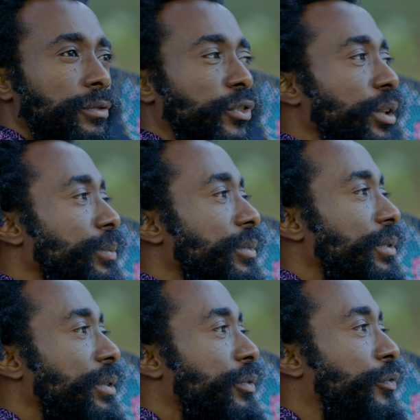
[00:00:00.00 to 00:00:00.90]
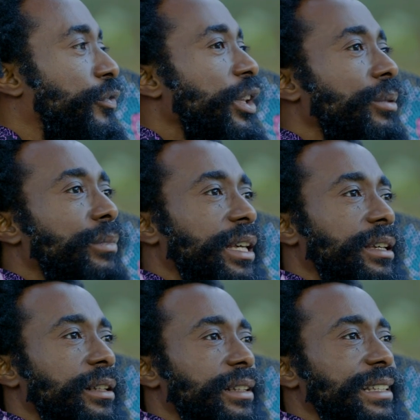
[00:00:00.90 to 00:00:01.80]

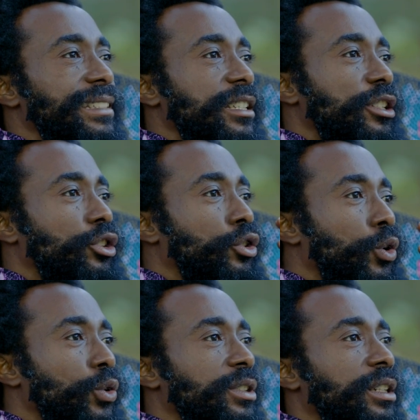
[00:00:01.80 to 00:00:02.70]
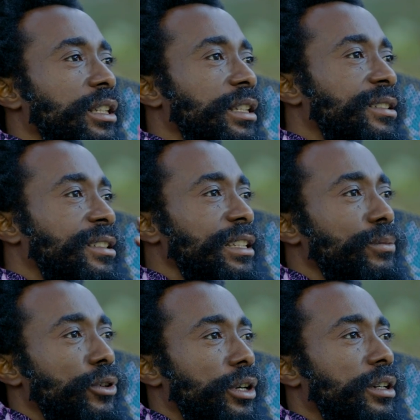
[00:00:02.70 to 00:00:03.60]
Filmmaking is totally
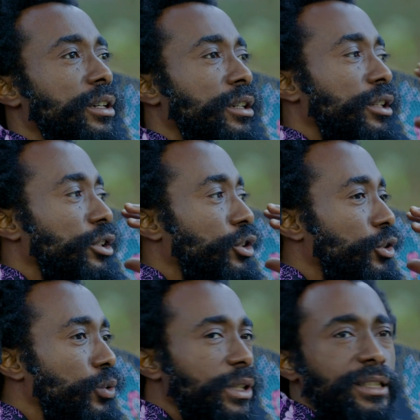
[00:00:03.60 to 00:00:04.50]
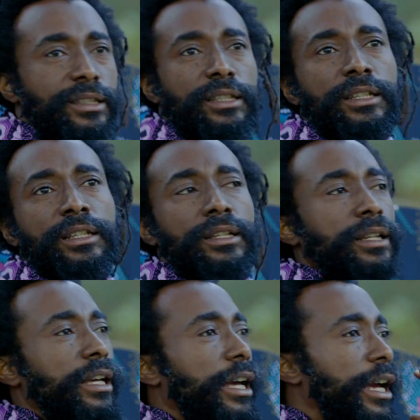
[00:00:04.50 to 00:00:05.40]
teamwork. Unity,
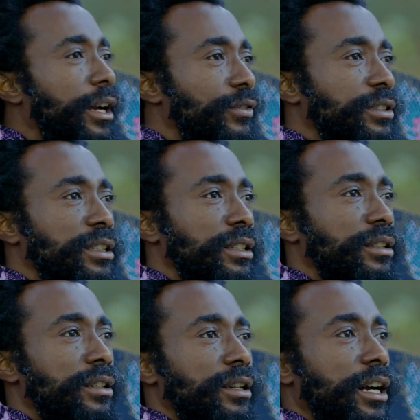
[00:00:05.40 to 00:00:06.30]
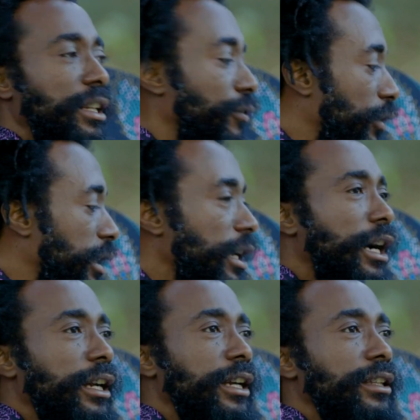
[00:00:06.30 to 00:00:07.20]
everything. And if we
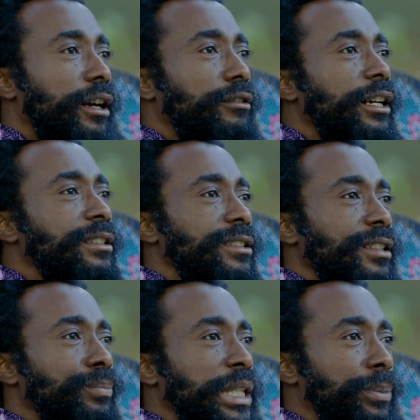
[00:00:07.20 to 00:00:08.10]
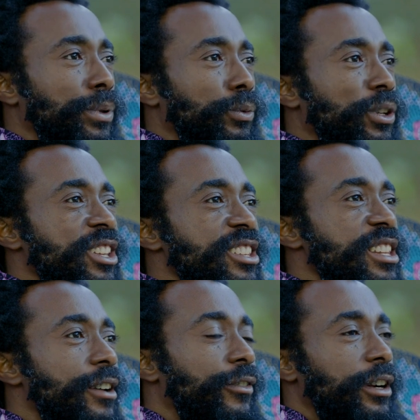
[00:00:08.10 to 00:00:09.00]
can't get that right as a people, we'll
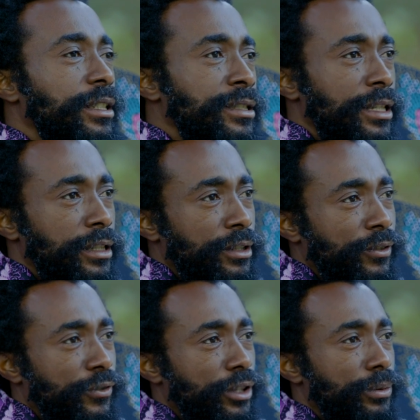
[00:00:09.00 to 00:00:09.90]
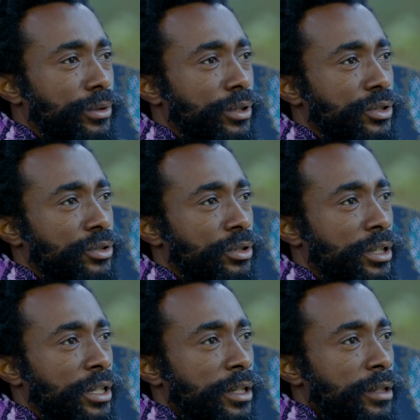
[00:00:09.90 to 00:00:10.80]
never excel in the film industry
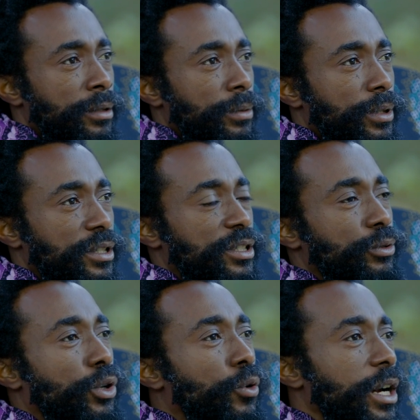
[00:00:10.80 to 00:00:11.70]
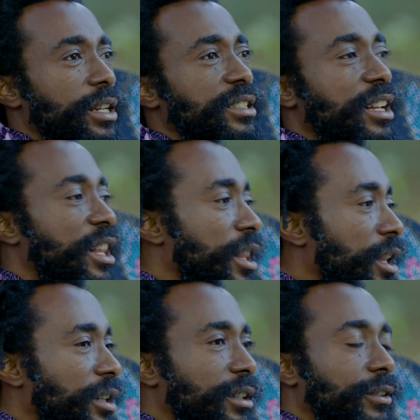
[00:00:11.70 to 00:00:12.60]
because it requires a
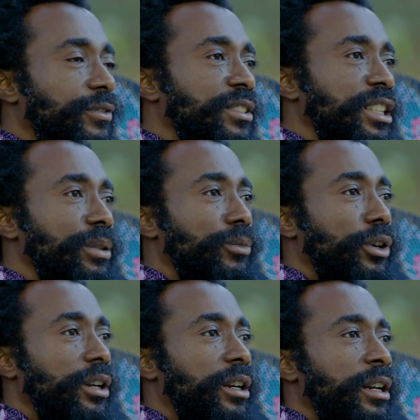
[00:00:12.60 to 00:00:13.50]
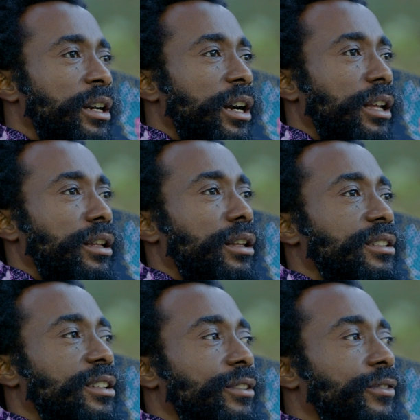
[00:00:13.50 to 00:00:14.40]
lot of teamwork and a
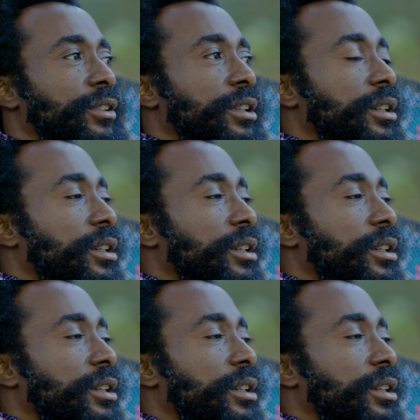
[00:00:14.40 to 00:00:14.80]
lot of